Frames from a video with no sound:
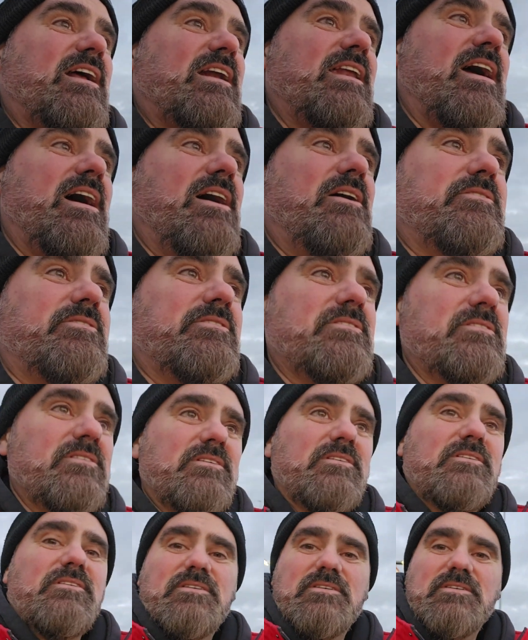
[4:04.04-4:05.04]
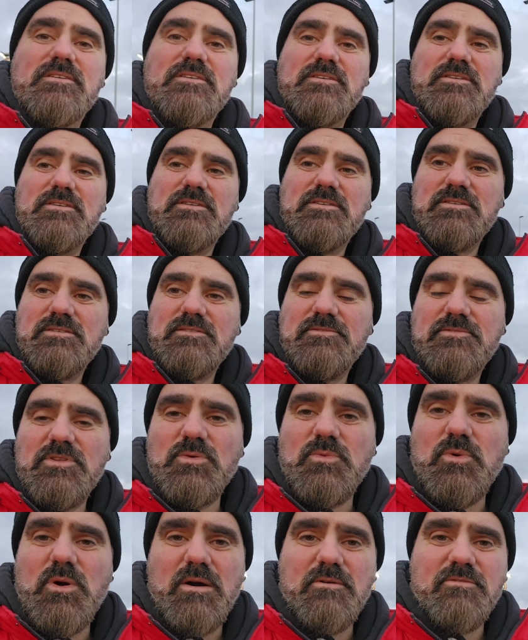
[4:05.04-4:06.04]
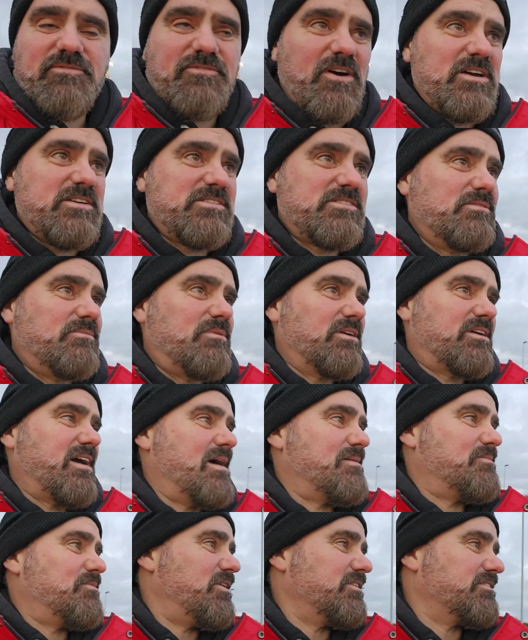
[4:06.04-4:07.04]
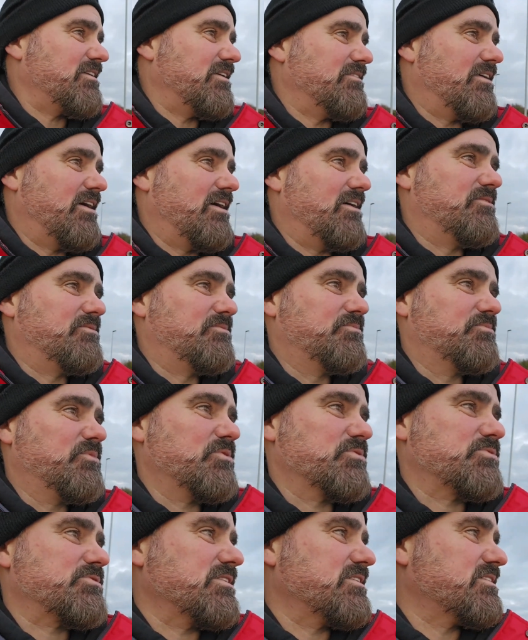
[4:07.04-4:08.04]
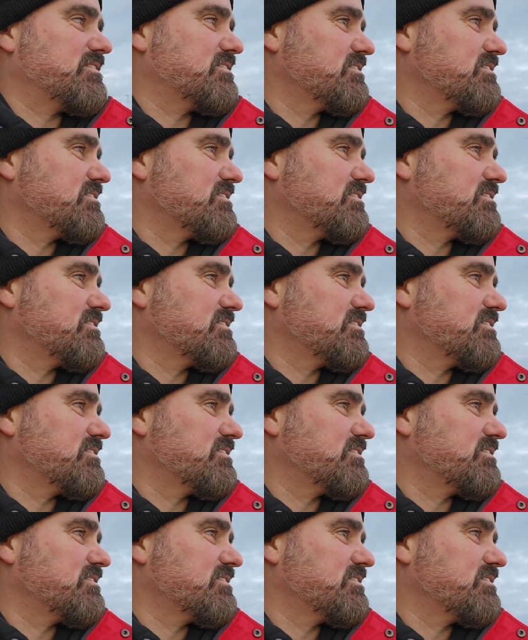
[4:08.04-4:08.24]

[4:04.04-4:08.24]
cloud for the way I'm facing on my camera. I don't know. We'll see.